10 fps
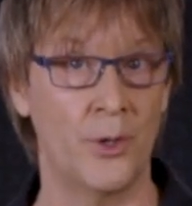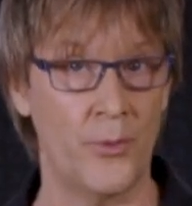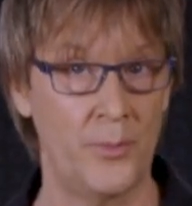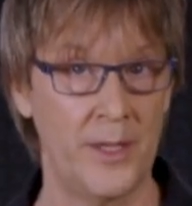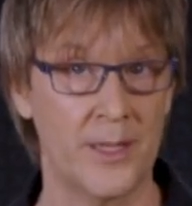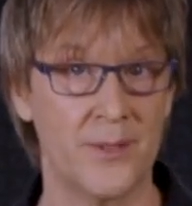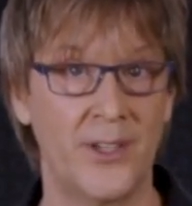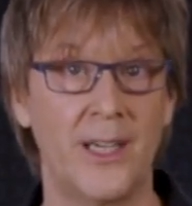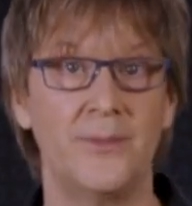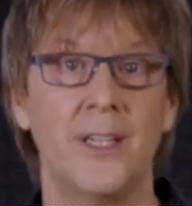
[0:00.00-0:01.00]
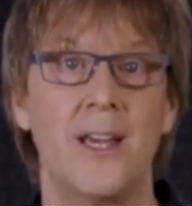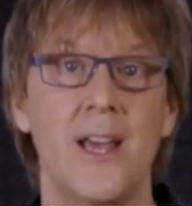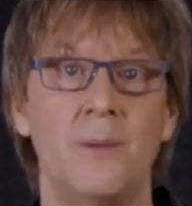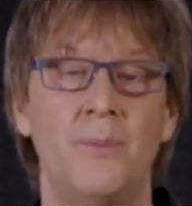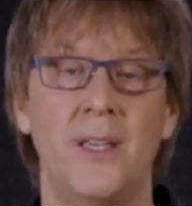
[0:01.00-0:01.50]
both PS5
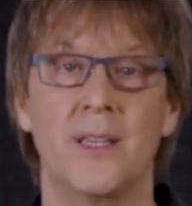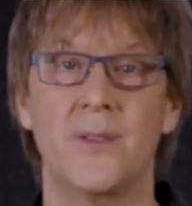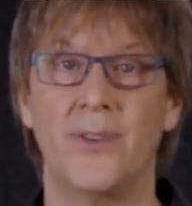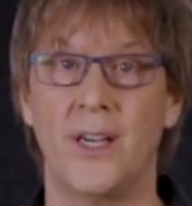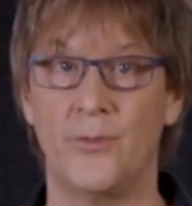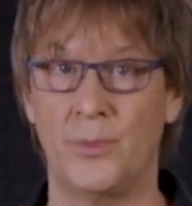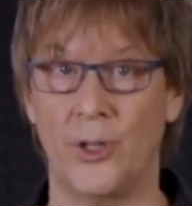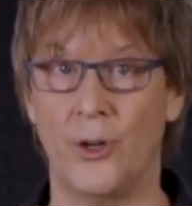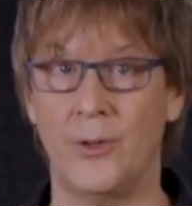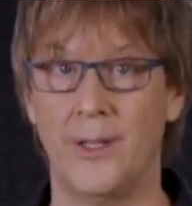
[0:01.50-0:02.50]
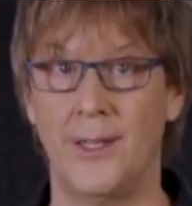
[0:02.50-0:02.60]
and PS5 Pro.